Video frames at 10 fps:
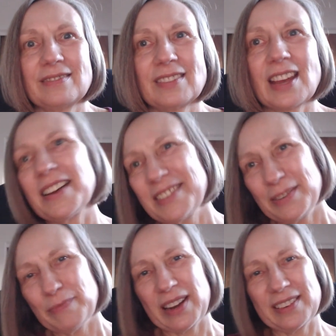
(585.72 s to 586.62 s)

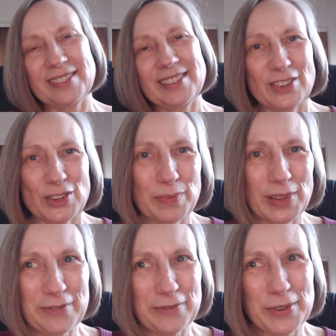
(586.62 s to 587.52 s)
content monetization
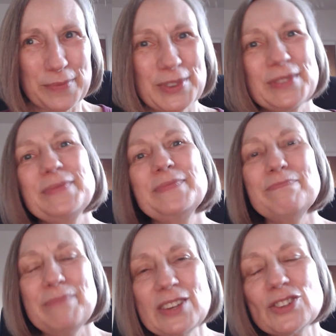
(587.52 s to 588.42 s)
platforms,
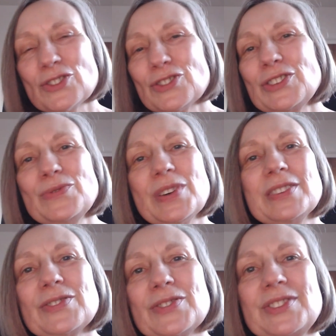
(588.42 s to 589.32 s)
make sure you
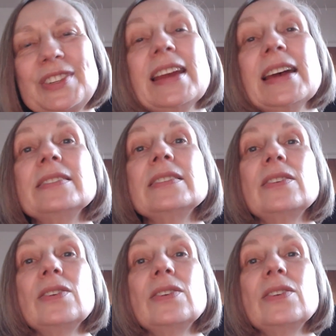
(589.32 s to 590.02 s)
understand